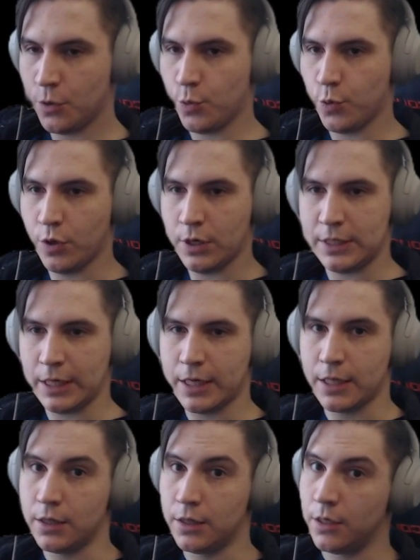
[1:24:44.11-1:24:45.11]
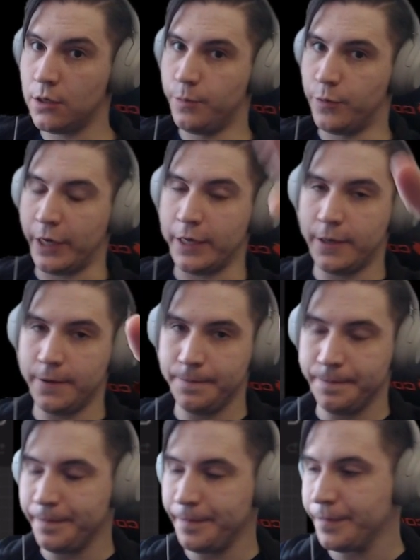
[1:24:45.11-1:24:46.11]
We're gonna take a little break,
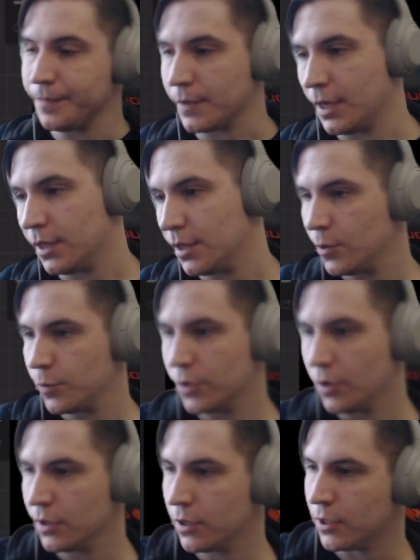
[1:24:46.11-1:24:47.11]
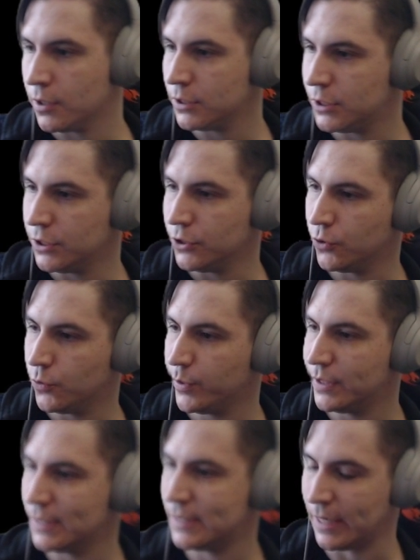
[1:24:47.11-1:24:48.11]
and then we're gonna continue with
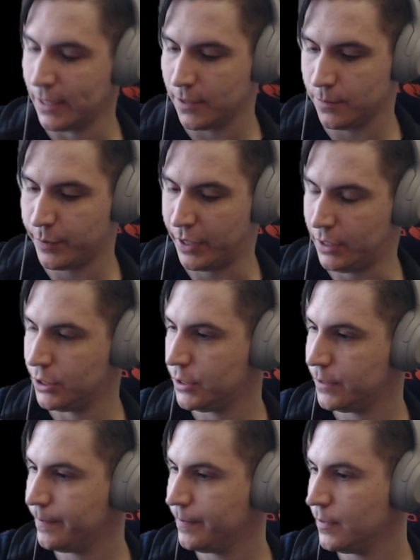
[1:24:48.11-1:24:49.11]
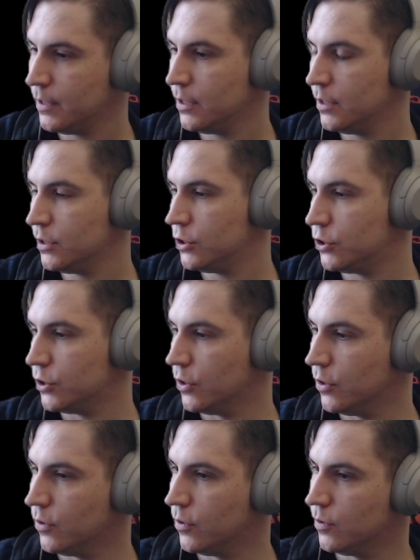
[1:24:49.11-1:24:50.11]
the second page.
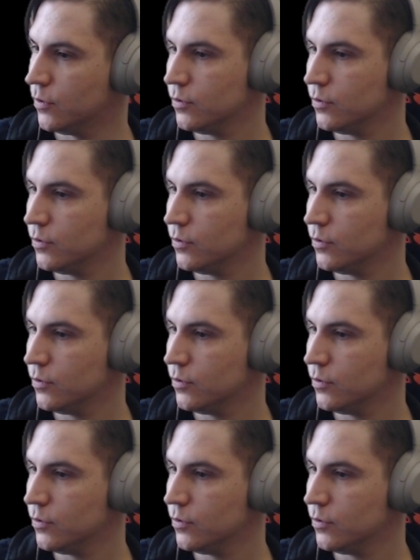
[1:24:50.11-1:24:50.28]
So